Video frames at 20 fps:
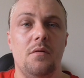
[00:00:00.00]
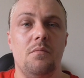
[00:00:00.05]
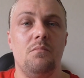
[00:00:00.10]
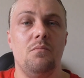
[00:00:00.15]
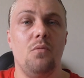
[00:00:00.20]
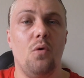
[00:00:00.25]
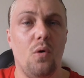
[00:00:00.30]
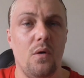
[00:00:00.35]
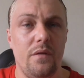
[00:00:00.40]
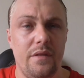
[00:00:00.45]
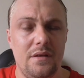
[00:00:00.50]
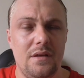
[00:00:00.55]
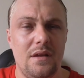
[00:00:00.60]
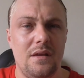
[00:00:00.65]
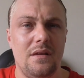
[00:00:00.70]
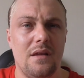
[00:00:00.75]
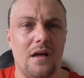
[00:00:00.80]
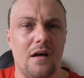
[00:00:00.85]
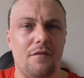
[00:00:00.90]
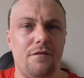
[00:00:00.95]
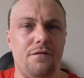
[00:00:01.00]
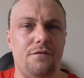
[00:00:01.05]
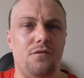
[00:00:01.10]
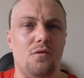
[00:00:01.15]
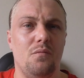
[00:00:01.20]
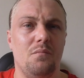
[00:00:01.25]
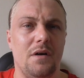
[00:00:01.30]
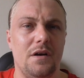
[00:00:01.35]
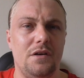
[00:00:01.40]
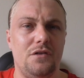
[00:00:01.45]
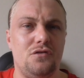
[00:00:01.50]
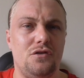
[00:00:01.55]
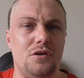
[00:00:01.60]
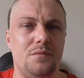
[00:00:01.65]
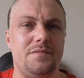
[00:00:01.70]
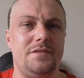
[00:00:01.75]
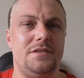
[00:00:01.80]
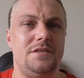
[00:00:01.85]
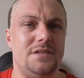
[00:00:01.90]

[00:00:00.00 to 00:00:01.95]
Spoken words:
more than enough for my trips,